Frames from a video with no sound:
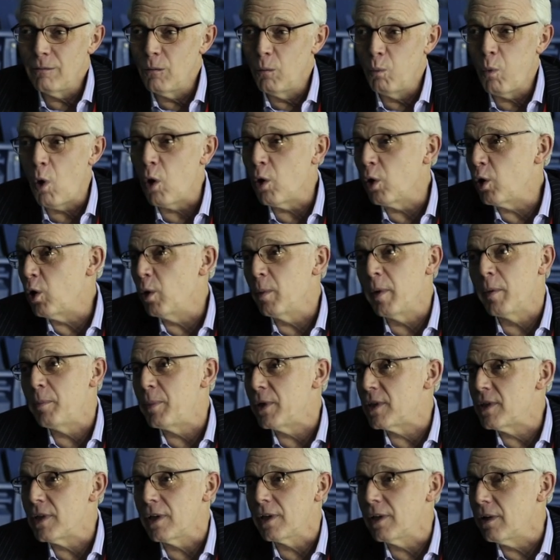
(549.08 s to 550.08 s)
One club in
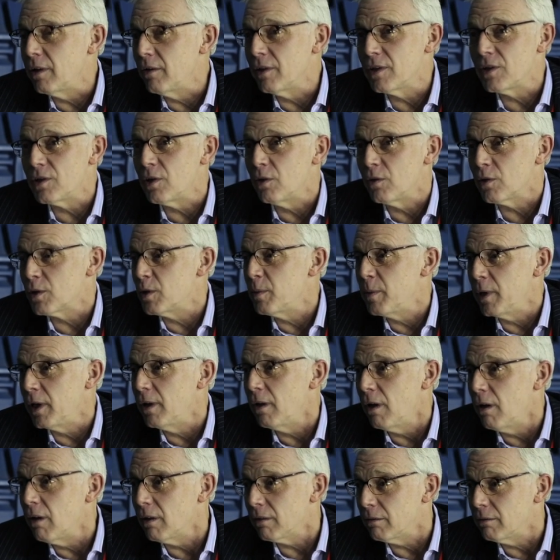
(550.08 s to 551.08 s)
particular has talked to me a
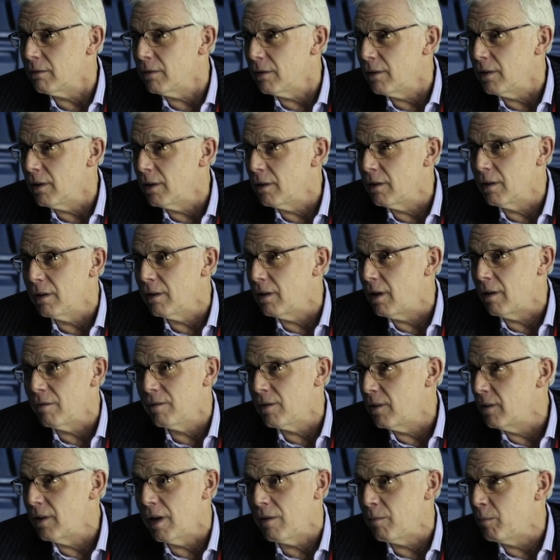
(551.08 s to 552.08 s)
lot, and
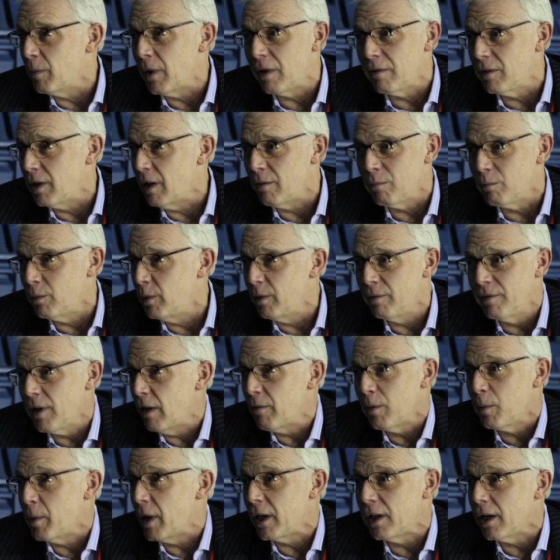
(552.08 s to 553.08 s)
we've
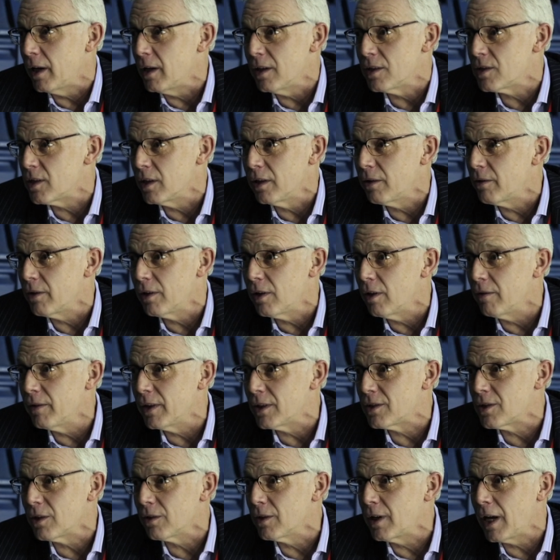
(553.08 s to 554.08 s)
never made any secret of
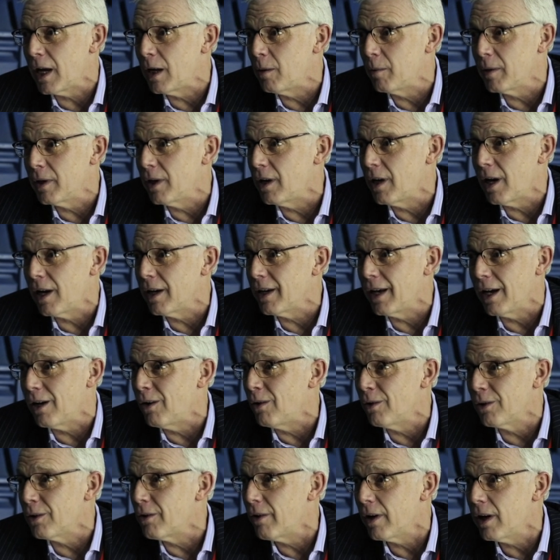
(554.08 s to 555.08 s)
it. Todd Kelman and I get
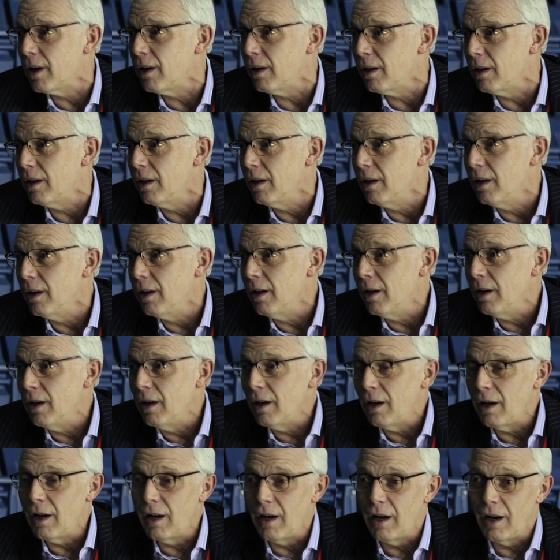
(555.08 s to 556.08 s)
on great.
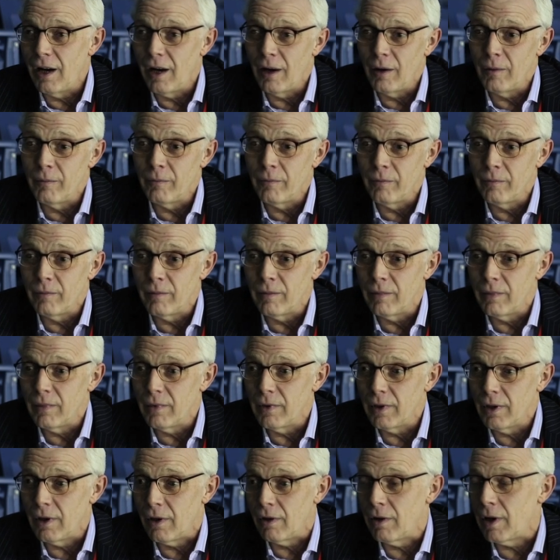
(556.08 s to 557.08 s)

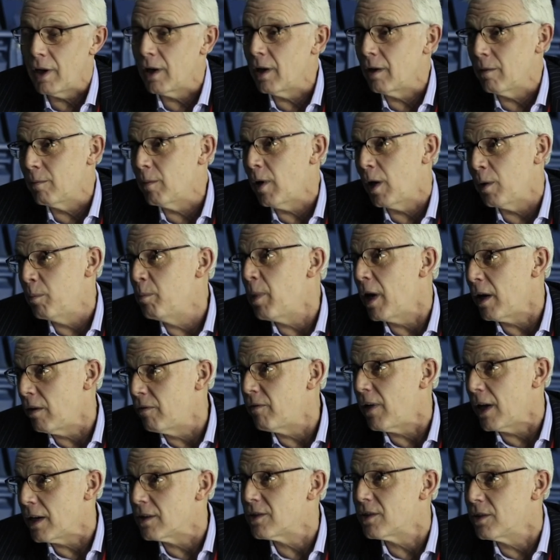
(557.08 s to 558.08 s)
You know, and
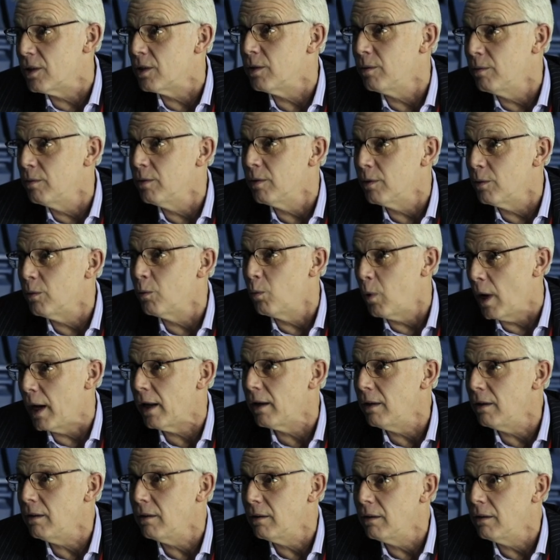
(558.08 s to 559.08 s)
Belfast do well.